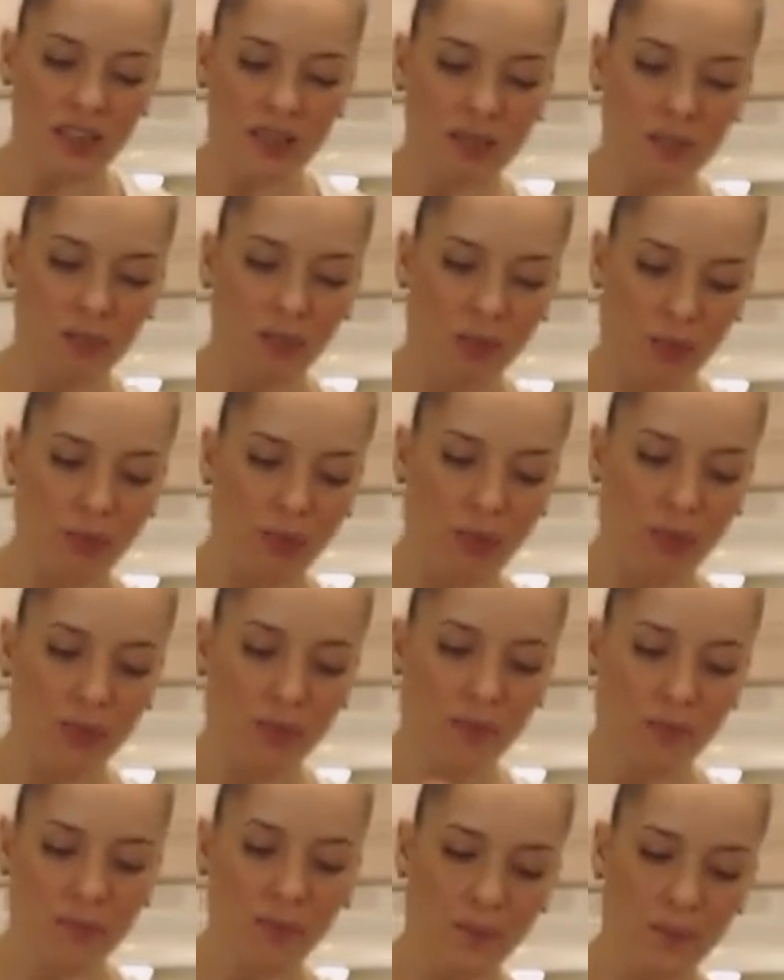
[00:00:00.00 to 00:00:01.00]
to heat them
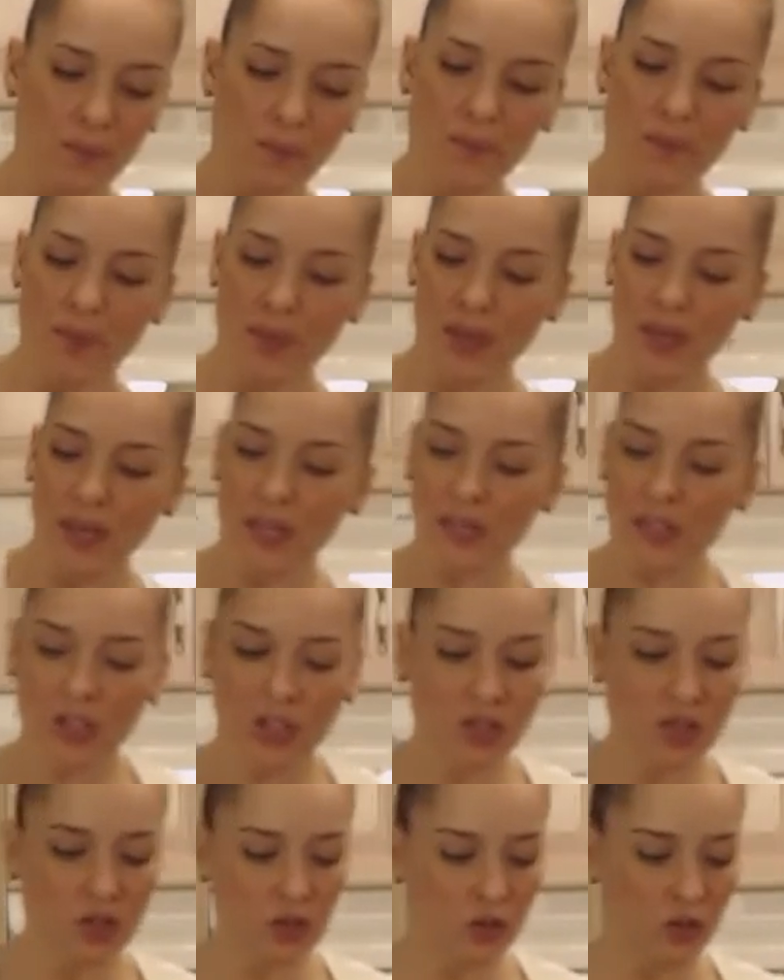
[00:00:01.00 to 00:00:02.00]
through
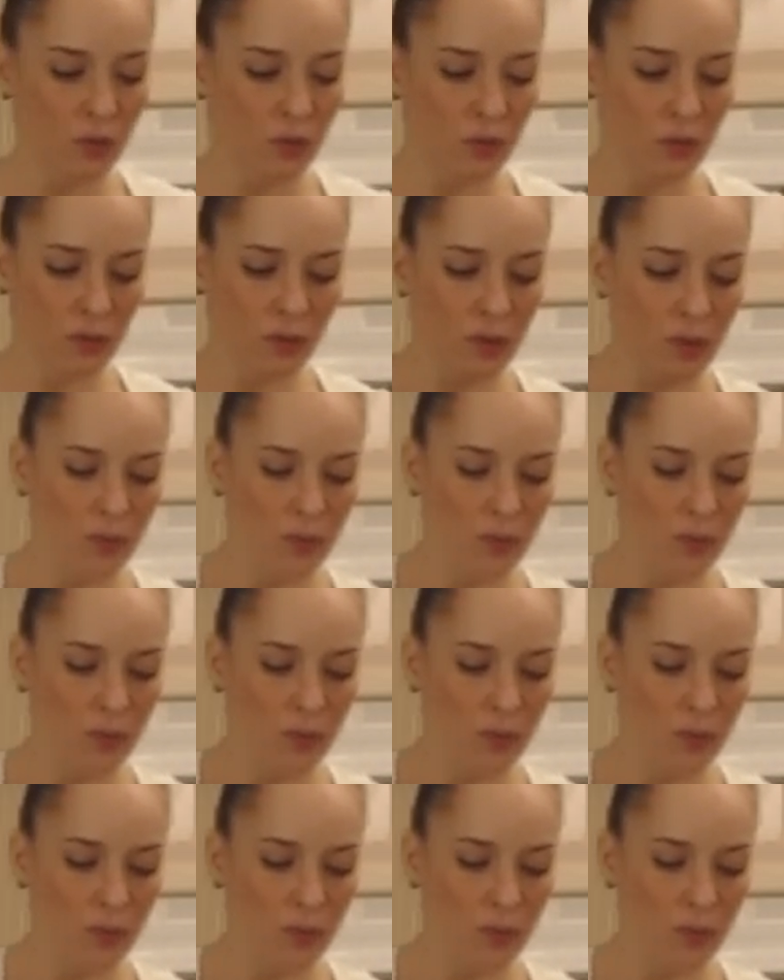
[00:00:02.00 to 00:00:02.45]
and stir them